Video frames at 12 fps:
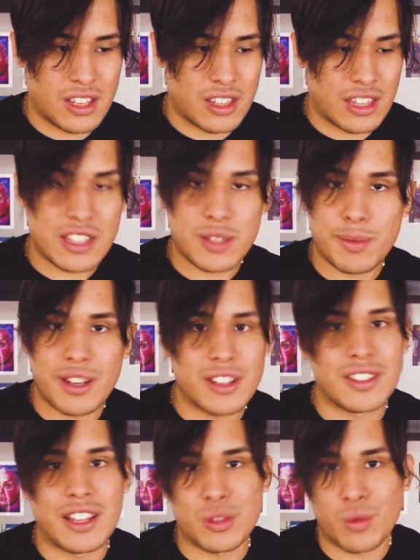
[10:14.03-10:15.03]
about
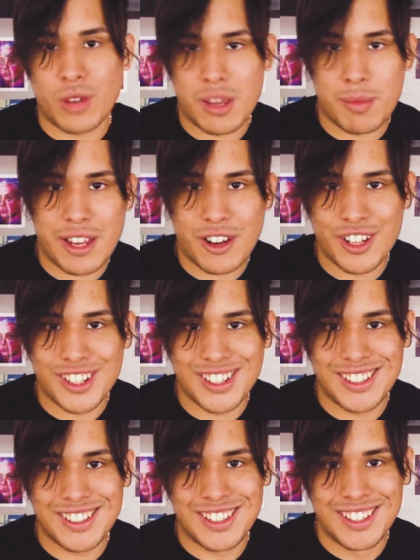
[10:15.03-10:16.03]
it. That's why I make art.
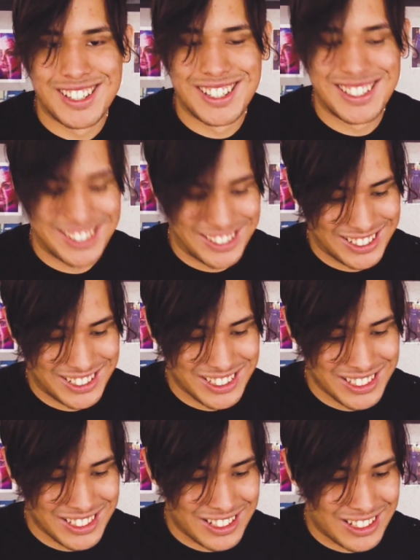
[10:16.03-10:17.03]

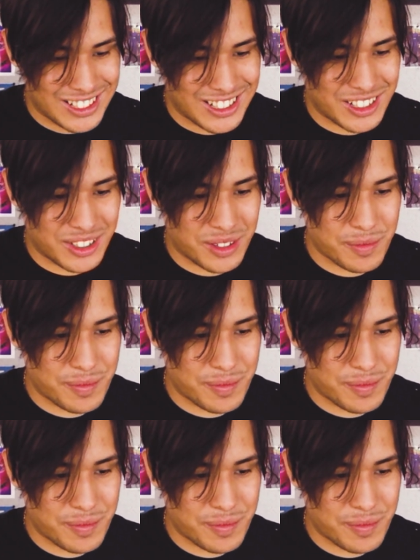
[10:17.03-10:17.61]
Um,